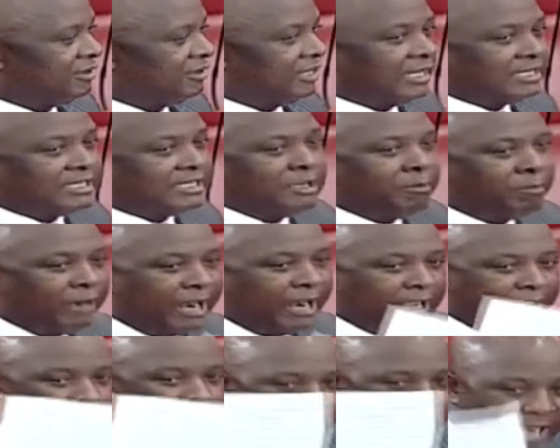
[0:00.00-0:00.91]
that he
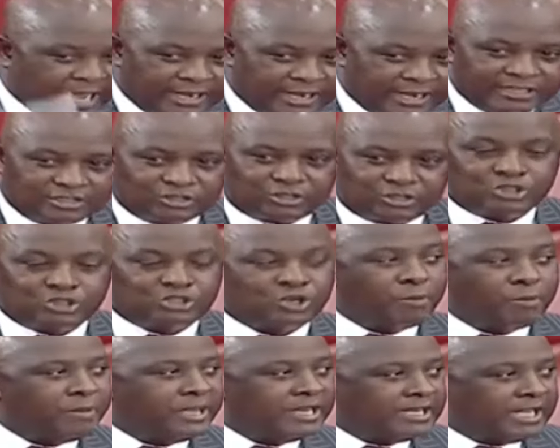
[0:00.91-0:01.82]
blackmailed in
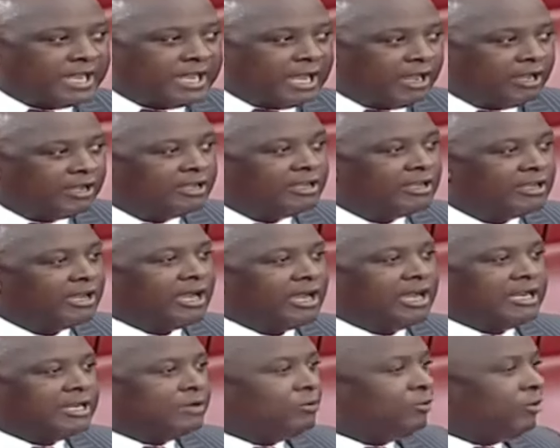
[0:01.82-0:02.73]
social media,
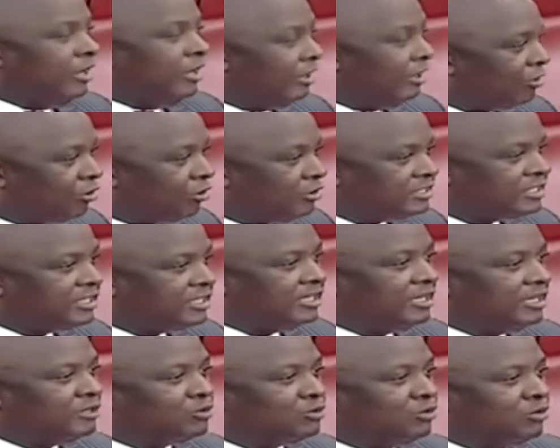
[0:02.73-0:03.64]
and we'll
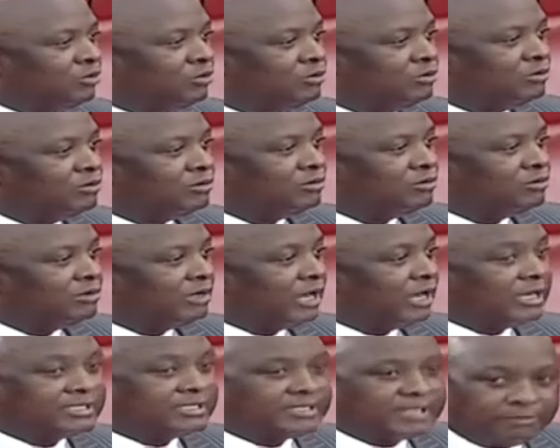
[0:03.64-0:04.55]
consider to
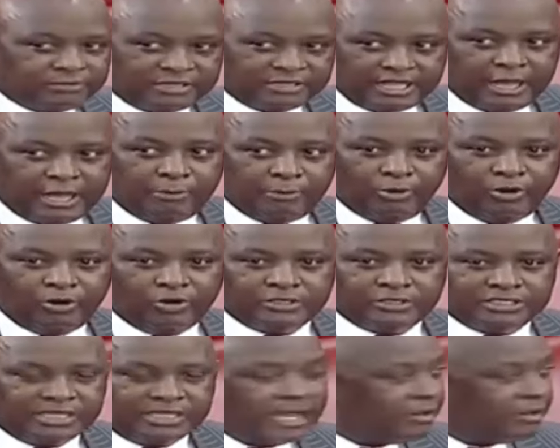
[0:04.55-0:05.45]
accept the
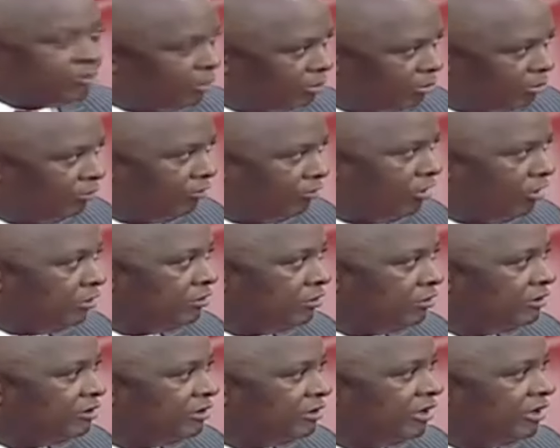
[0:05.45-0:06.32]
apology and we move on.